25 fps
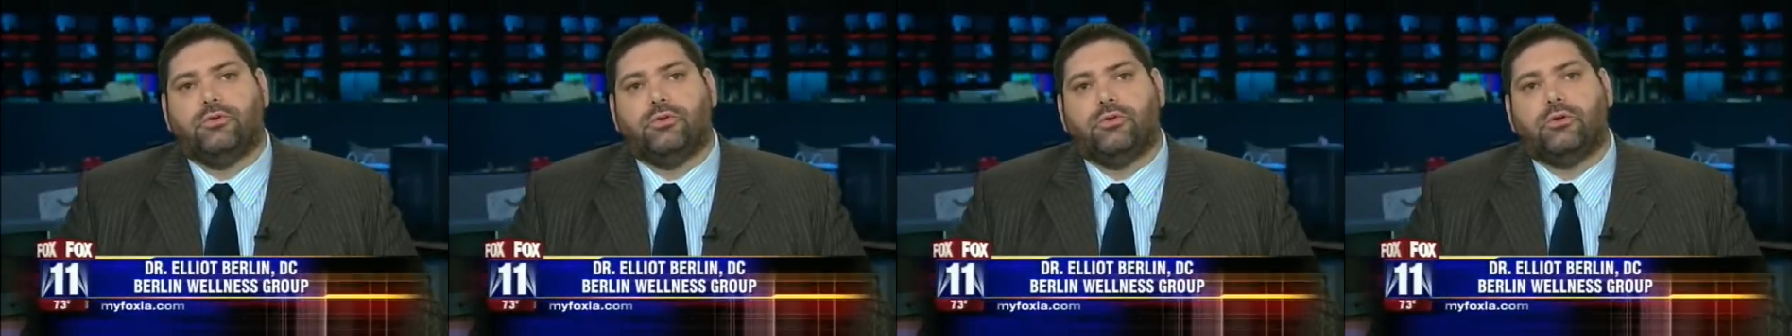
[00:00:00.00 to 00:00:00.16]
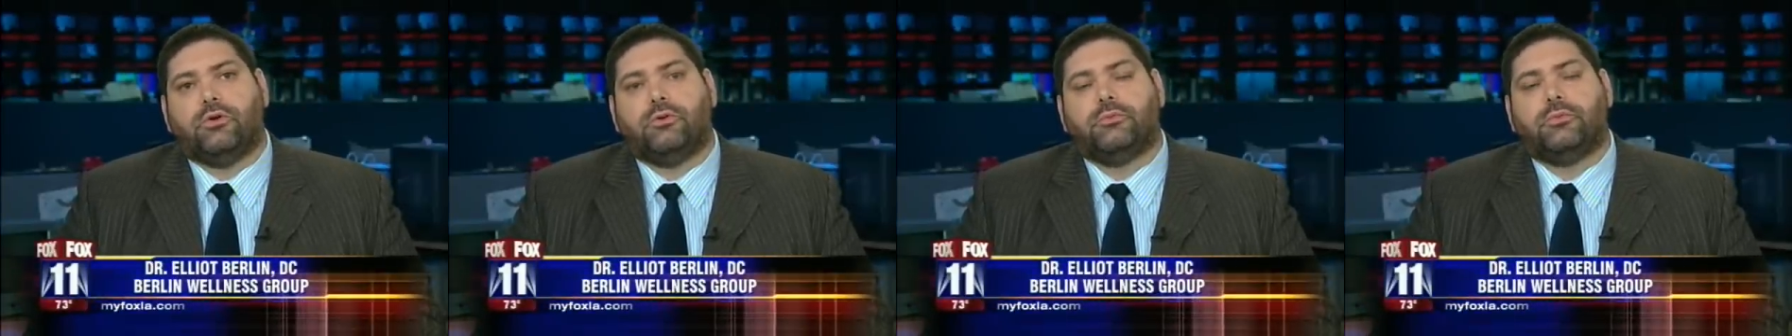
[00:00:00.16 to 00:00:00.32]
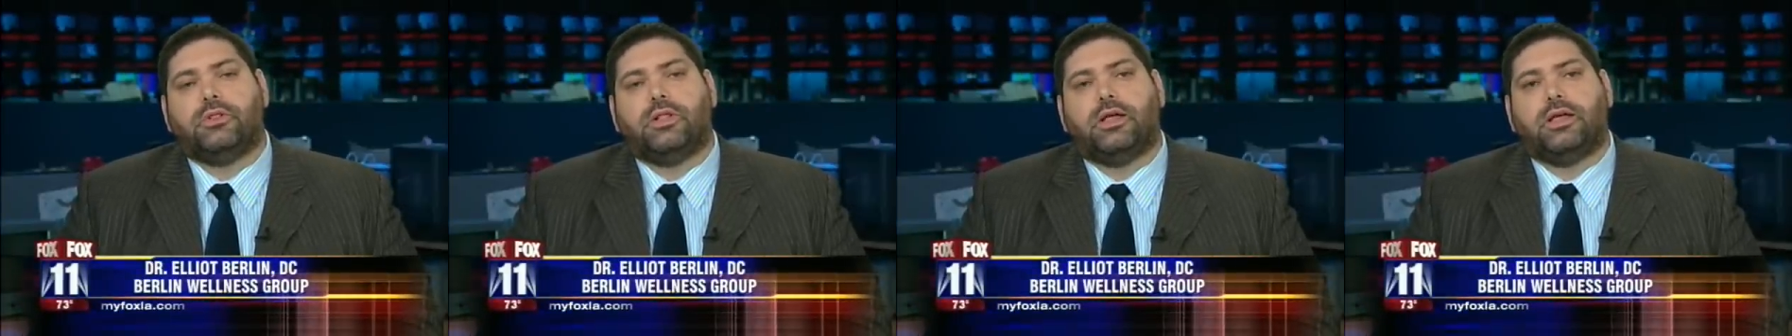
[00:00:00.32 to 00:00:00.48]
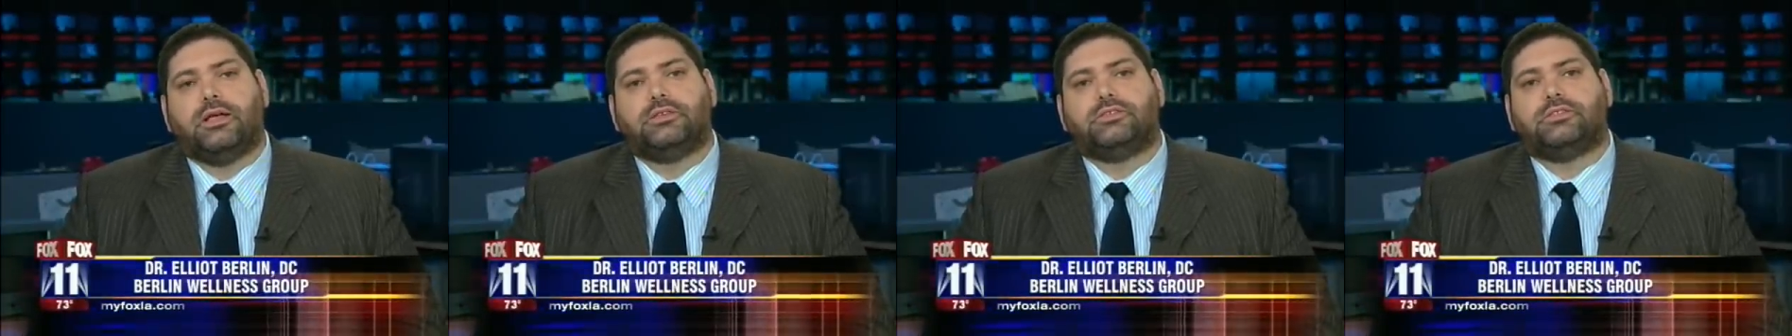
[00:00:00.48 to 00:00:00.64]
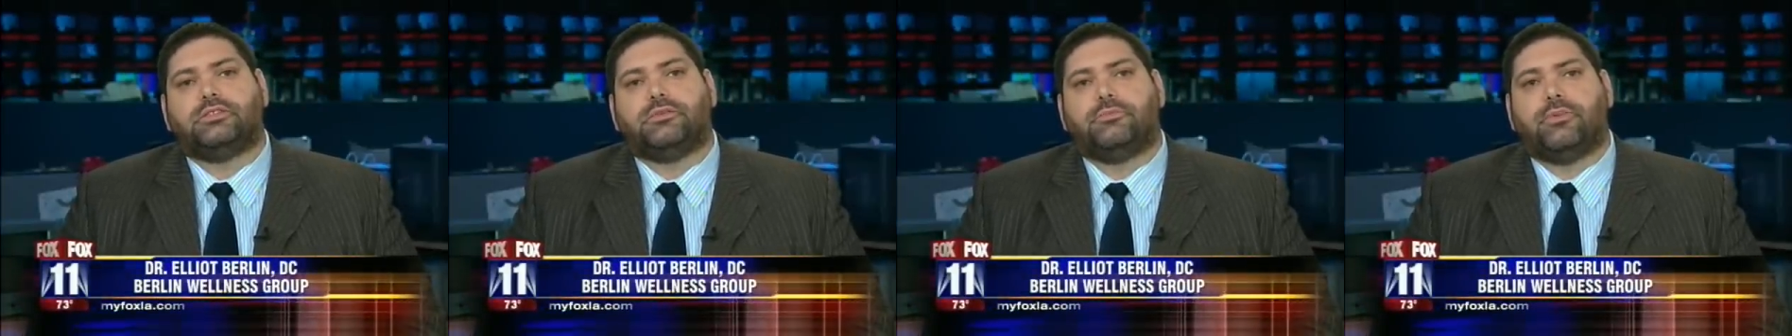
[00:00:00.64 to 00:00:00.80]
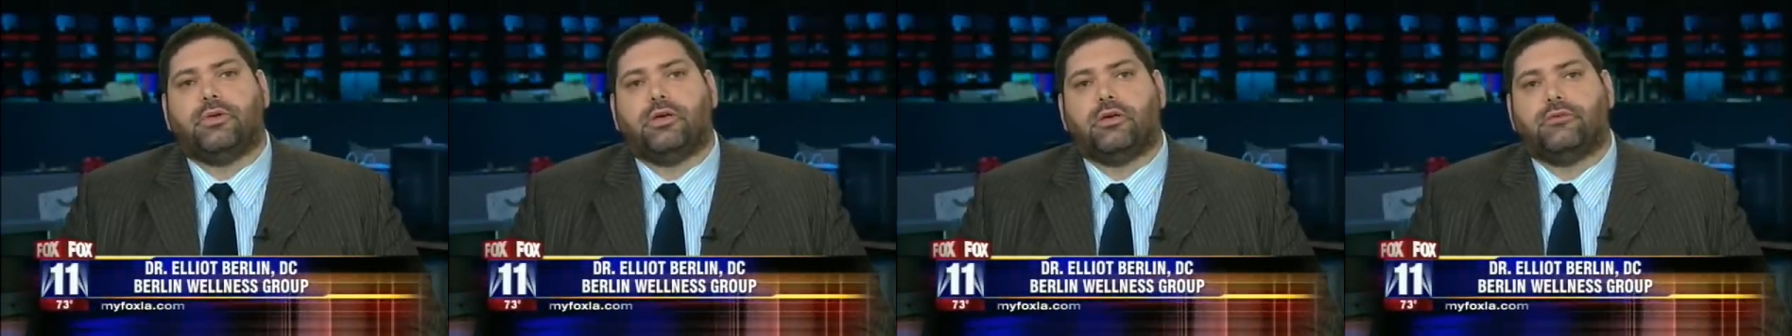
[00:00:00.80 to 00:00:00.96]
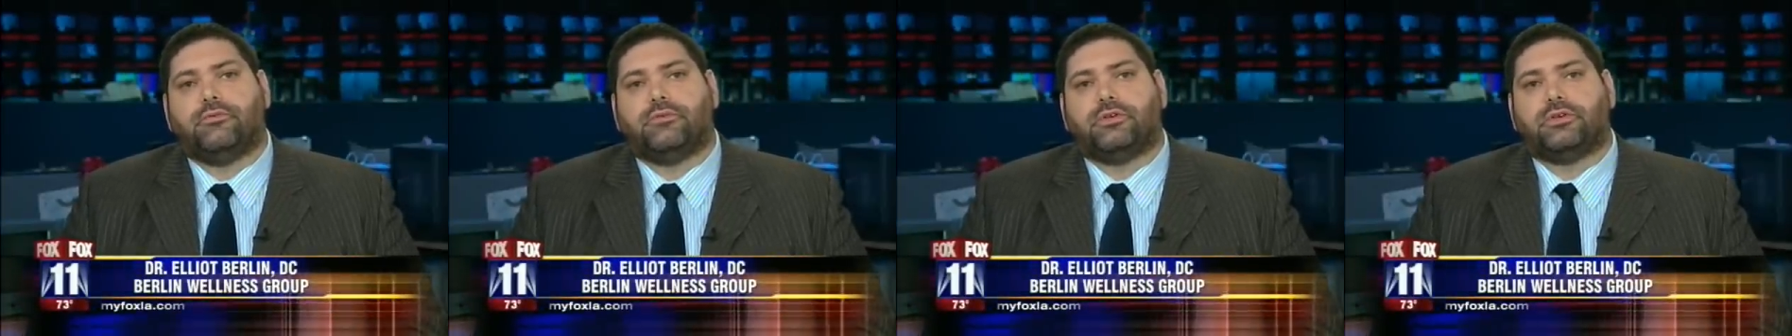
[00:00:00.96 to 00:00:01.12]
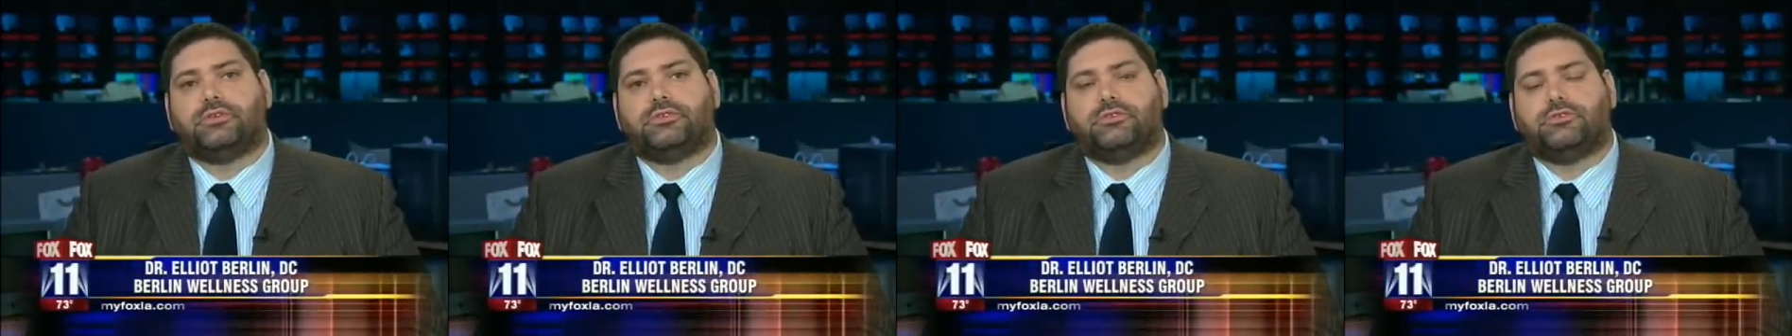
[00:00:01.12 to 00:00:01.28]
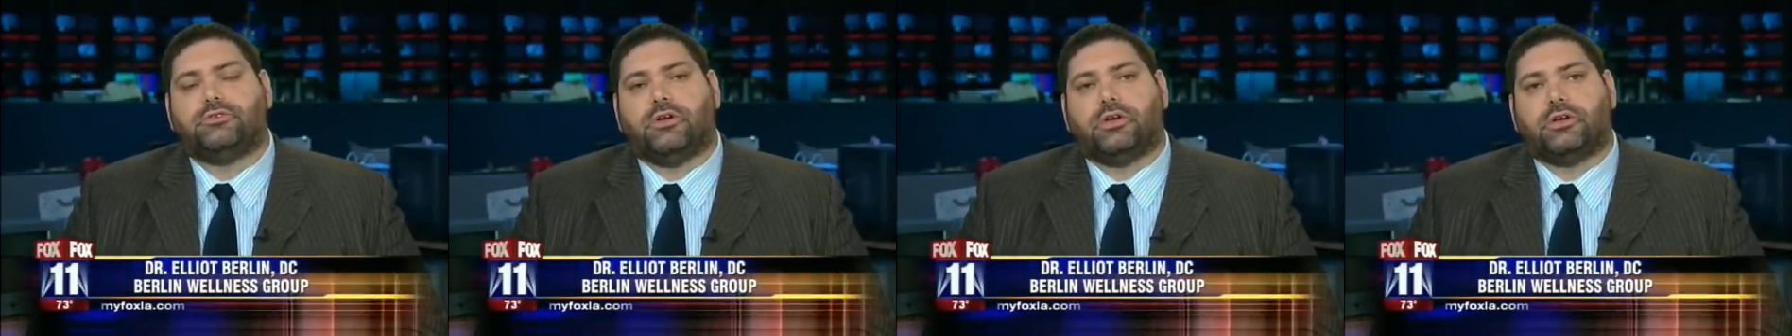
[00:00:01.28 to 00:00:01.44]
normalize the
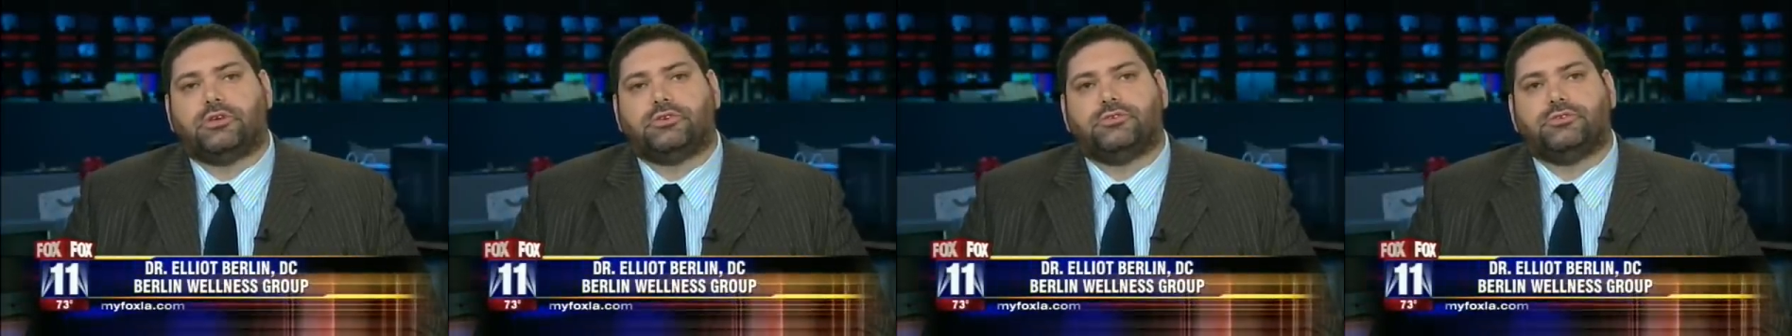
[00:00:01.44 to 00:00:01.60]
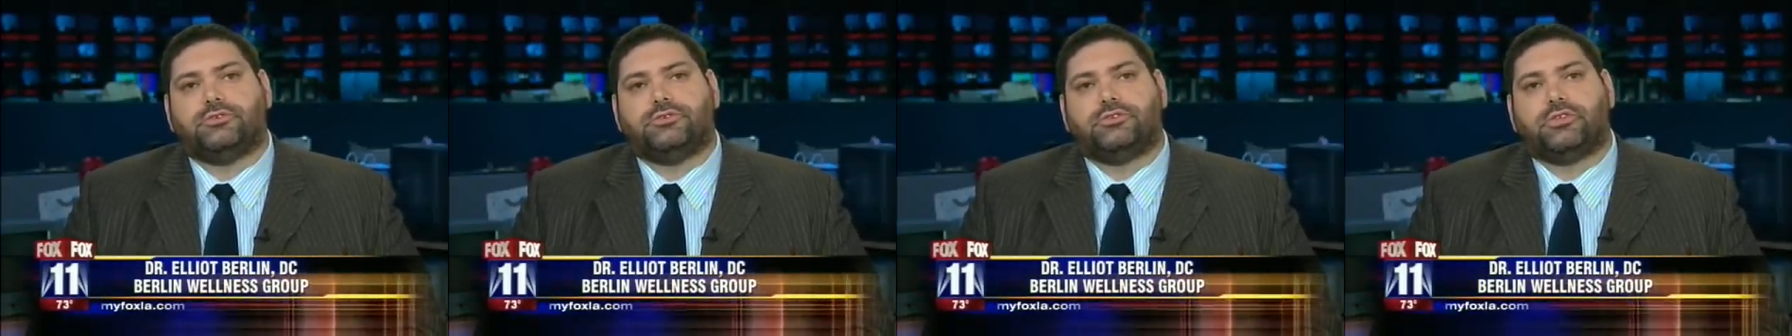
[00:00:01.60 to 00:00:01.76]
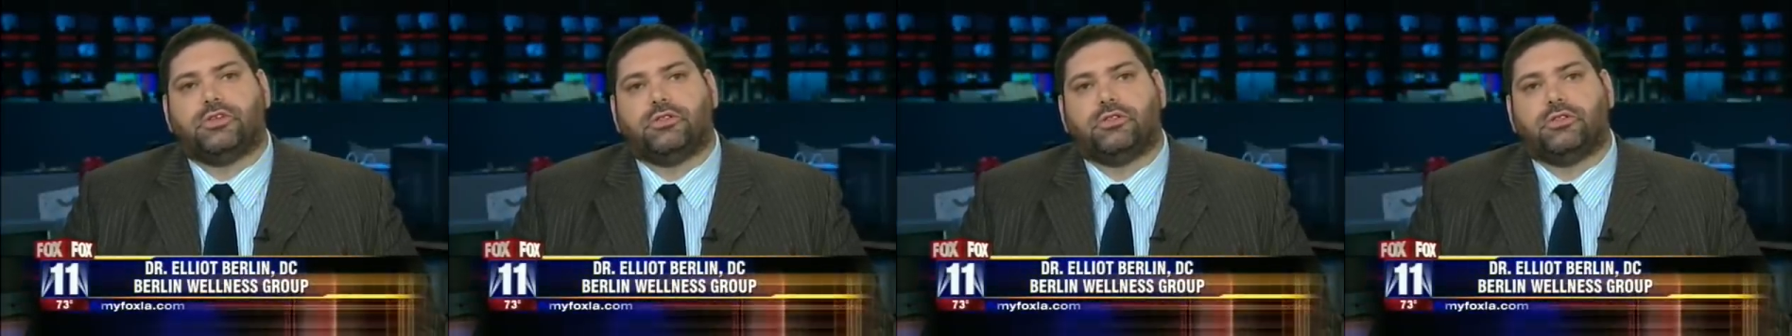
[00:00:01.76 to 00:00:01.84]
pelvic structures,